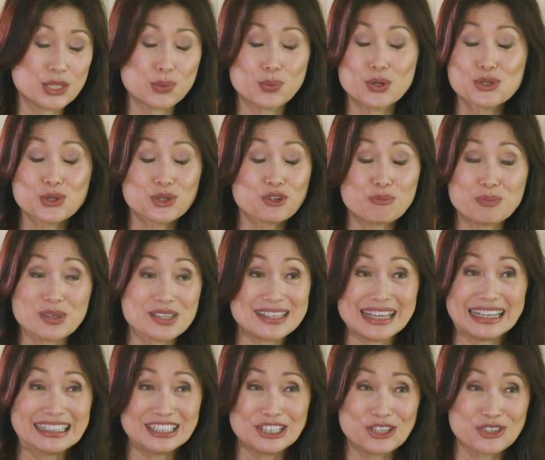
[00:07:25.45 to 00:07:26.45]
What sort of
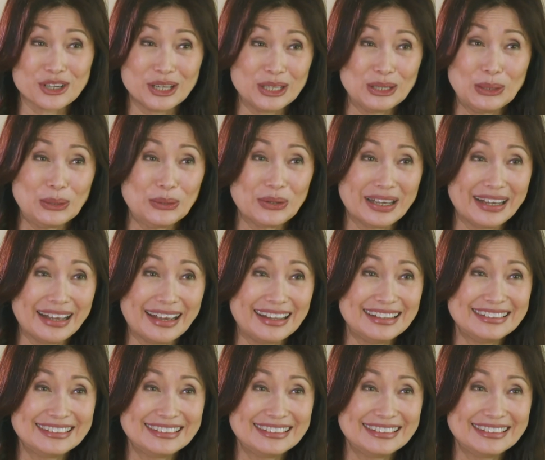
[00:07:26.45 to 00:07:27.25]
percentage are you looking at?